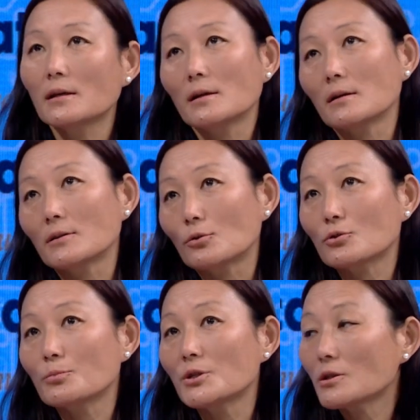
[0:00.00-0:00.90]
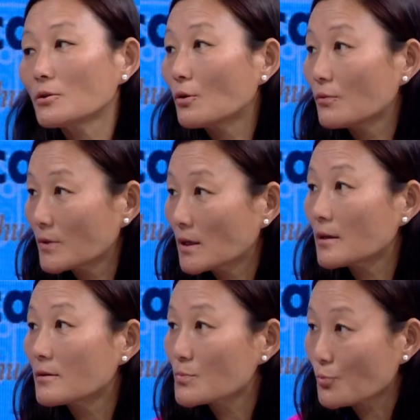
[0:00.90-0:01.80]
the automation of the
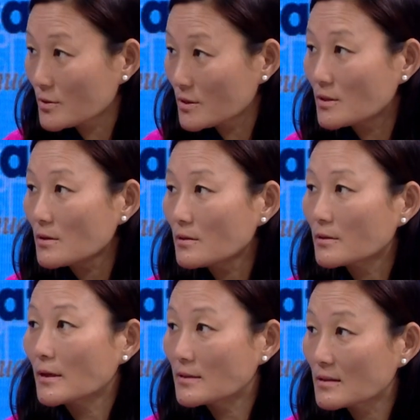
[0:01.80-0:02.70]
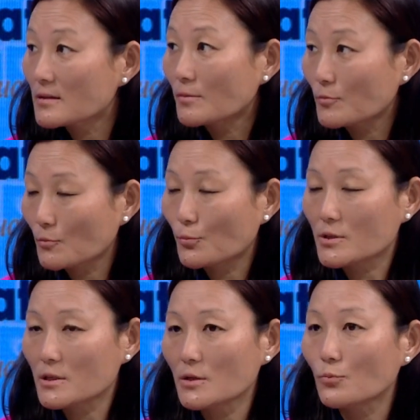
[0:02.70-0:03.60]
clearance procedure, the existing
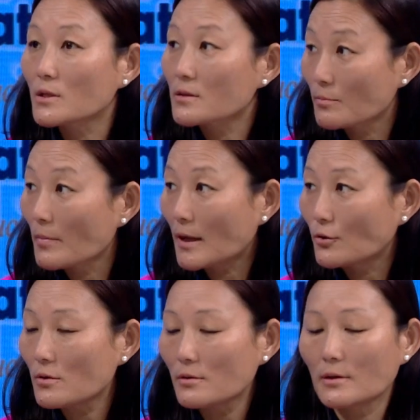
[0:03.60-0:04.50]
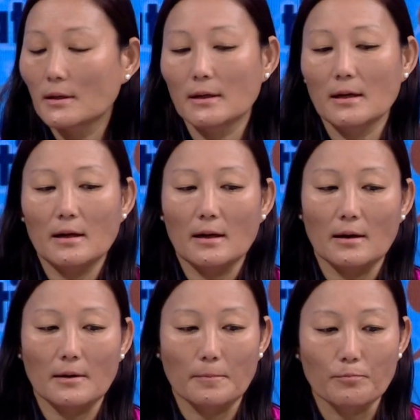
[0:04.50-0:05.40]
procedure, which is a manual.
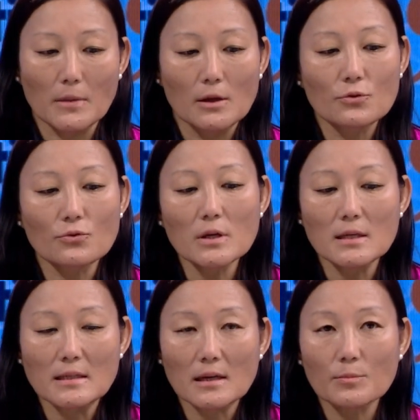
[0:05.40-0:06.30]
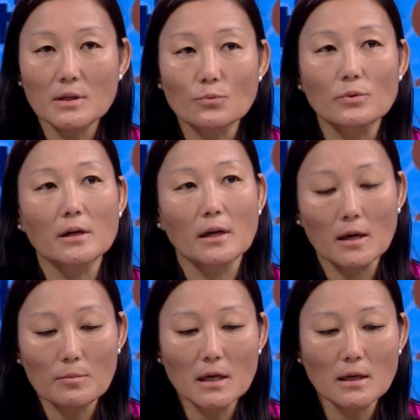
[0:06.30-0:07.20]
Through eCMS, we are
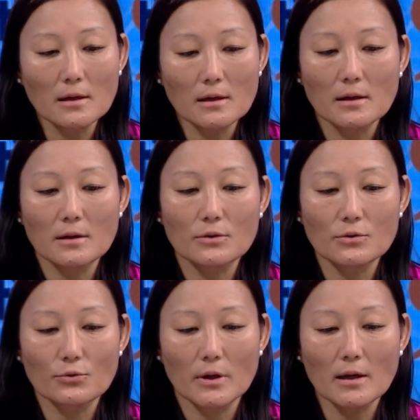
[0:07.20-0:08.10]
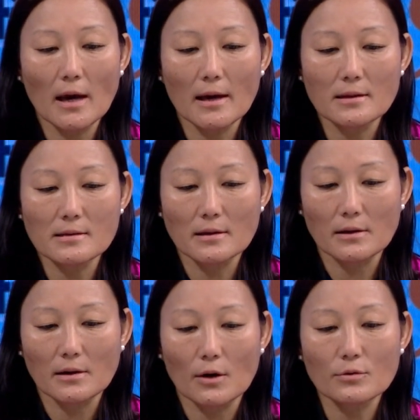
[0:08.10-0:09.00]
aiming to enhance
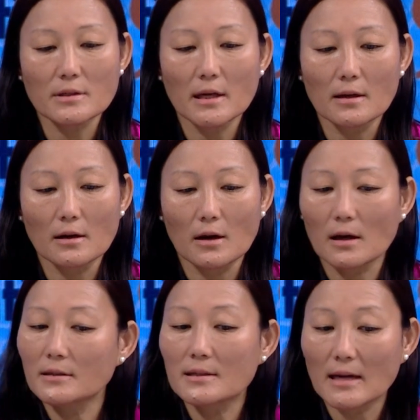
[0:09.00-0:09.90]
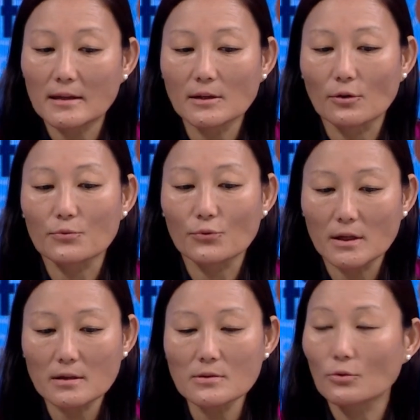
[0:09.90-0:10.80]
understanding of
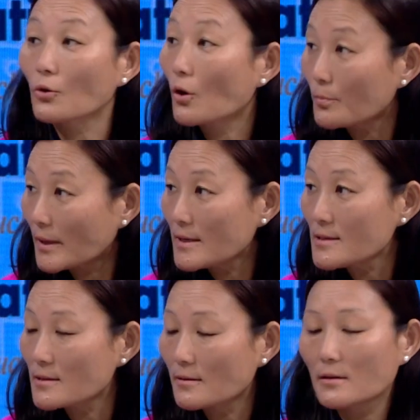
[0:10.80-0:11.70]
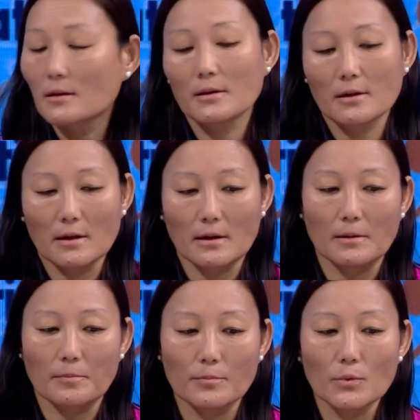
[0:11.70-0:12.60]
traders on compliance,
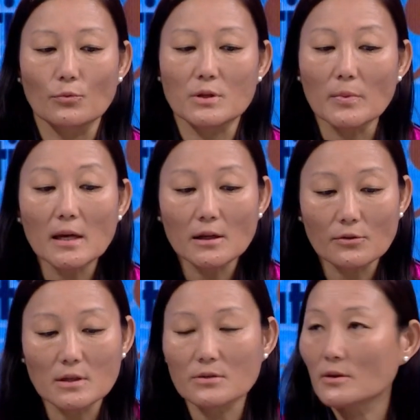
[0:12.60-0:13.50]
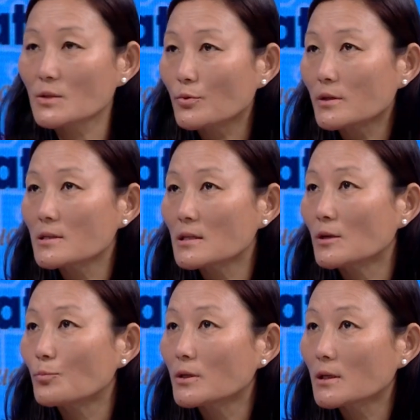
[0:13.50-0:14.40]
which may increase transparency
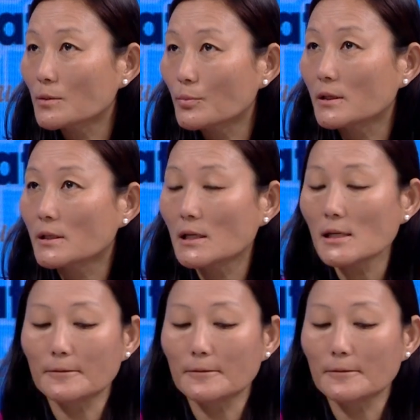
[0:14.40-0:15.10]
and predictability